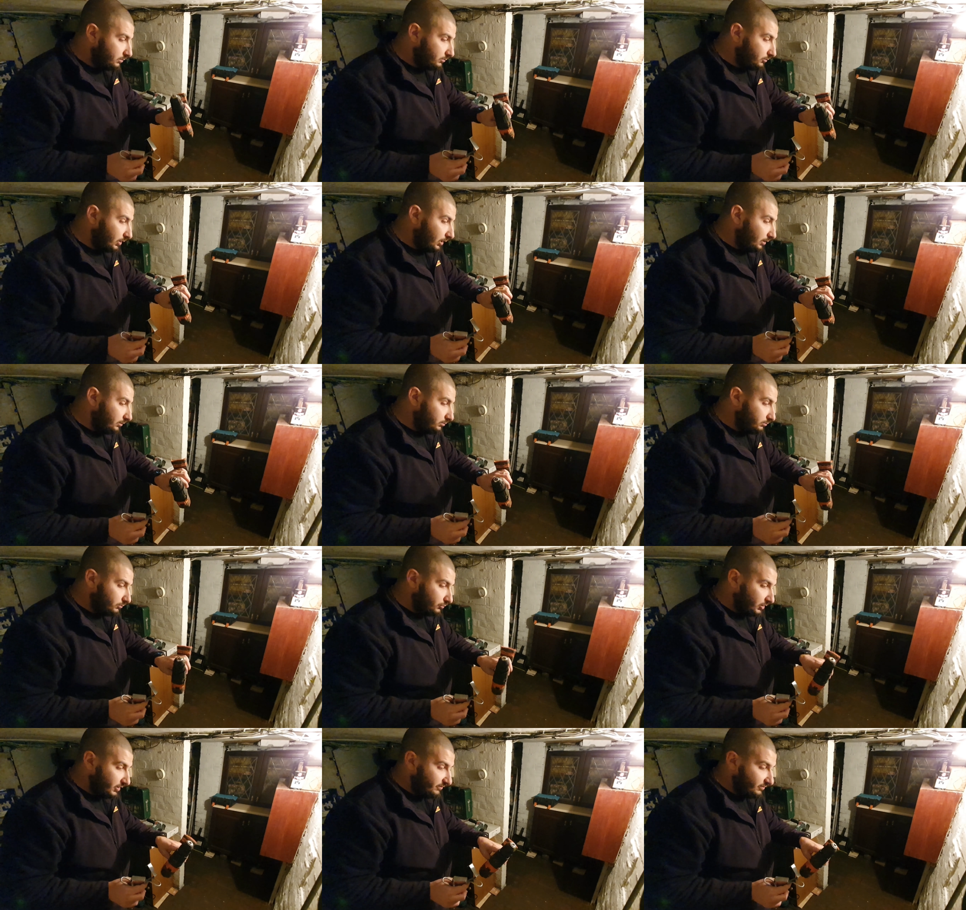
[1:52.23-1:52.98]

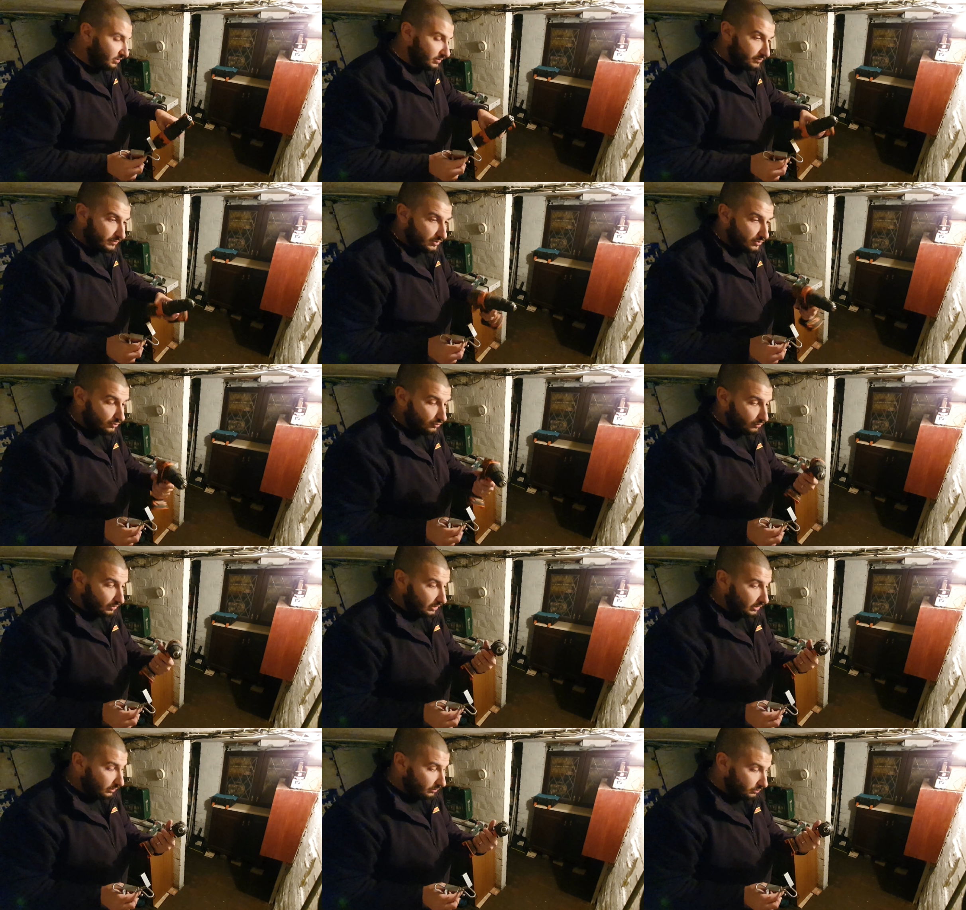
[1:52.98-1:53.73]
well, whatever,
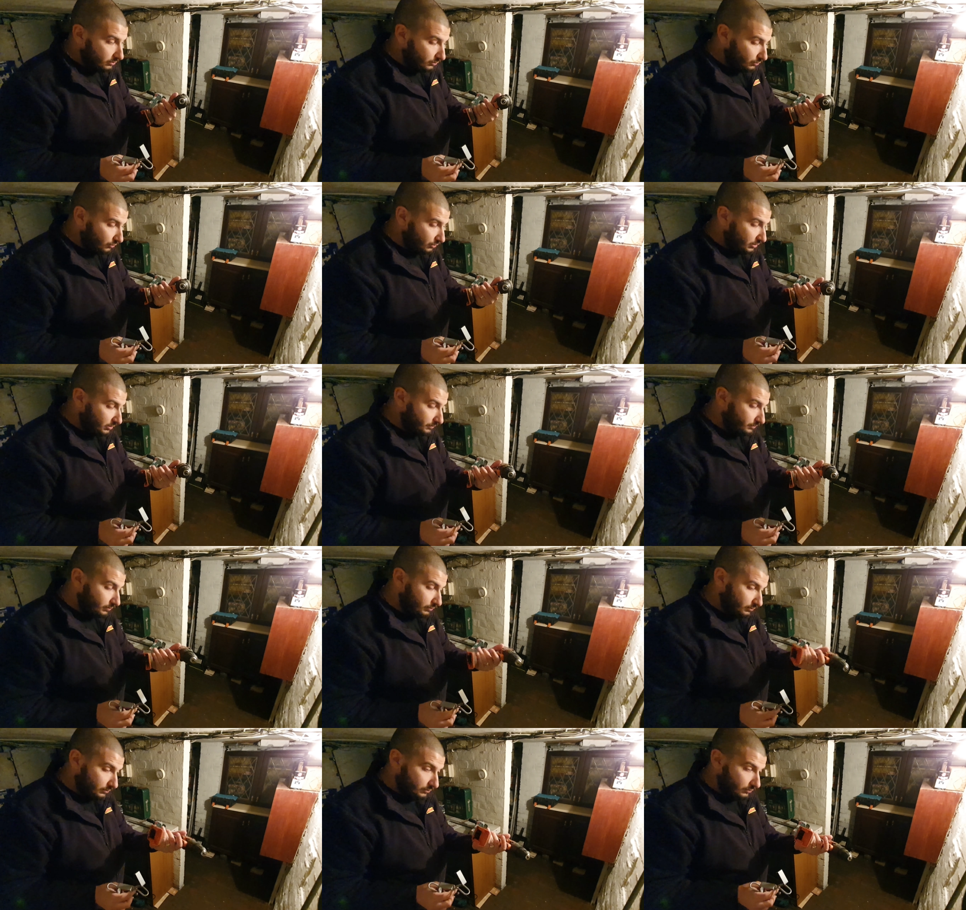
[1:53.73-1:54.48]
screwer,
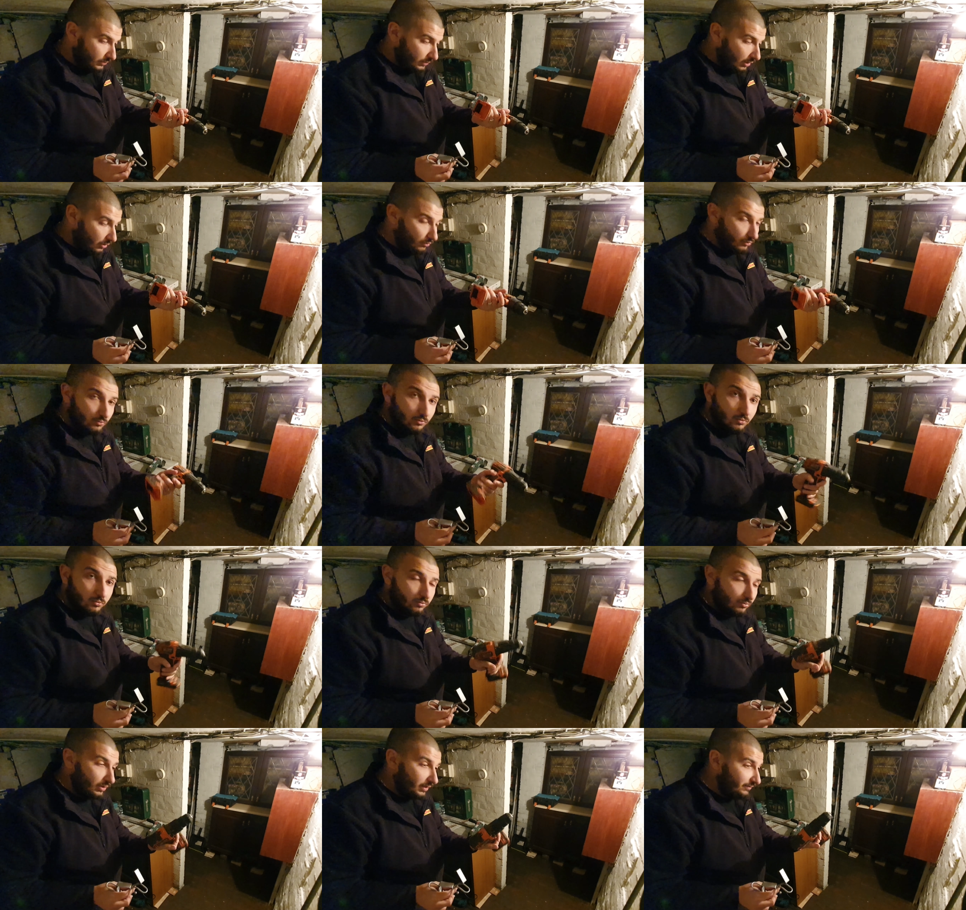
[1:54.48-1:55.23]
or
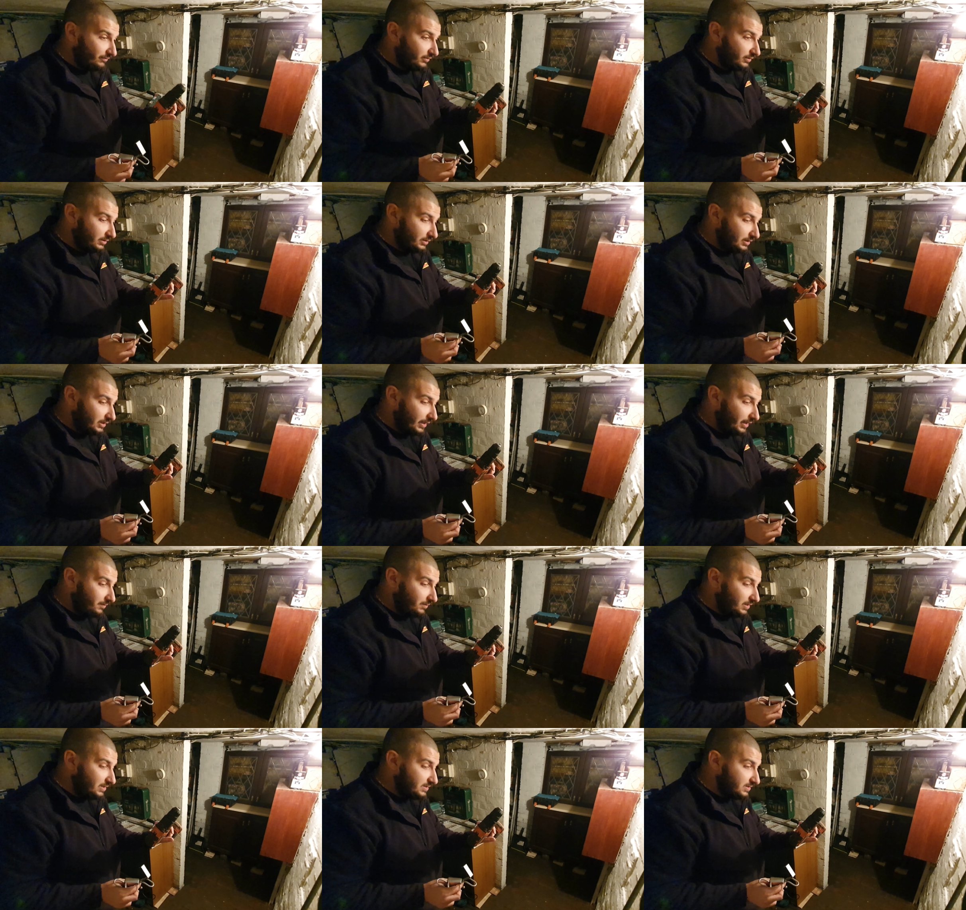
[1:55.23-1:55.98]
whatever the
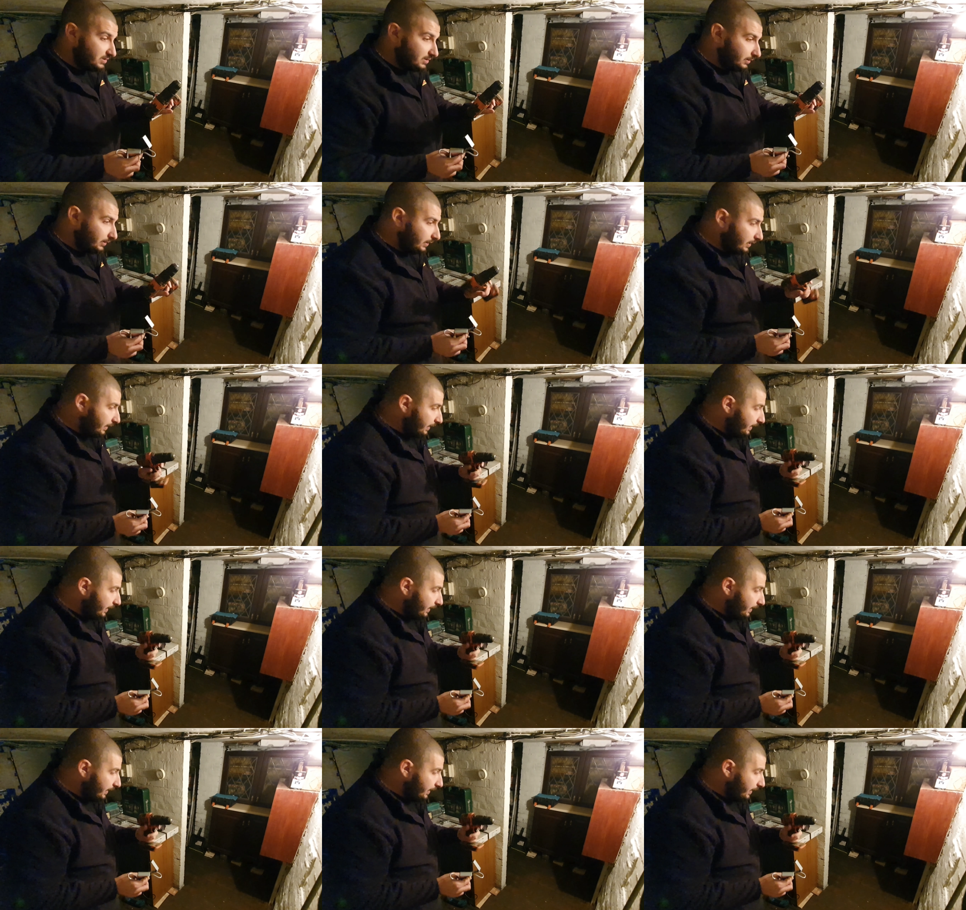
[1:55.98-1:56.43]
name is,